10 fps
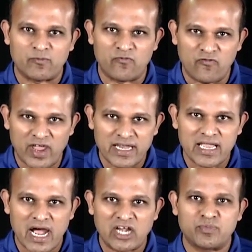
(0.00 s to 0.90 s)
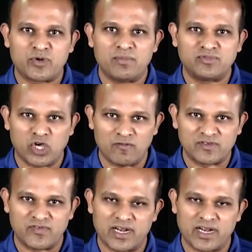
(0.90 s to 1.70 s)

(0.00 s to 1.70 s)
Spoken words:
very hard to problem problems for